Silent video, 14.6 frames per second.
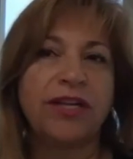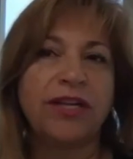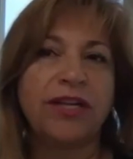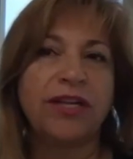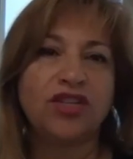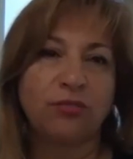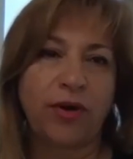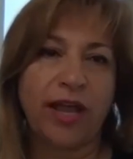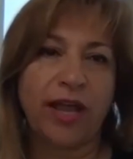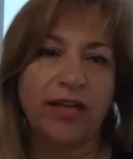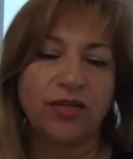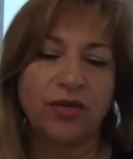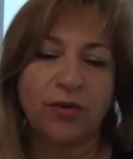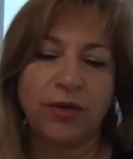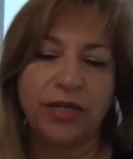What is your
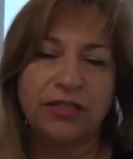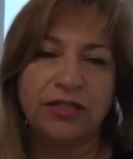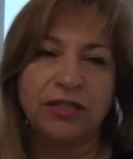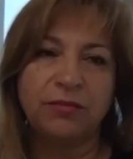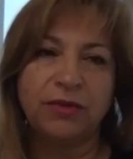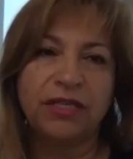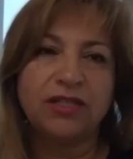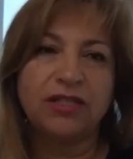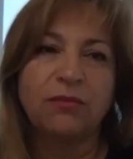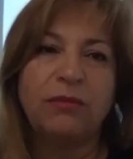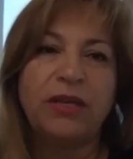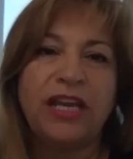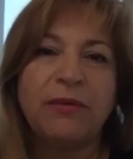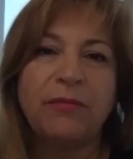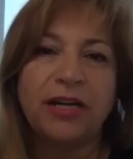brand going to be?
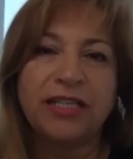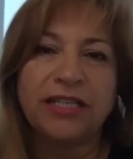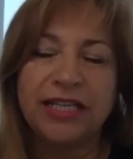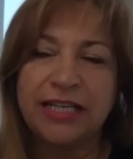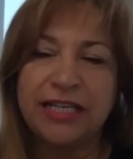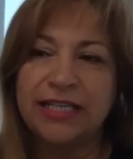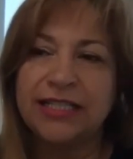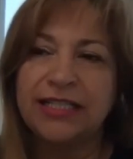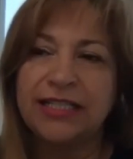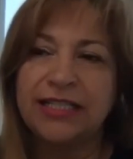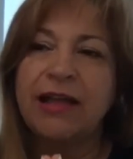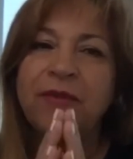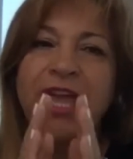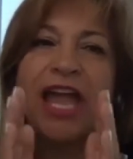So Mina Martinez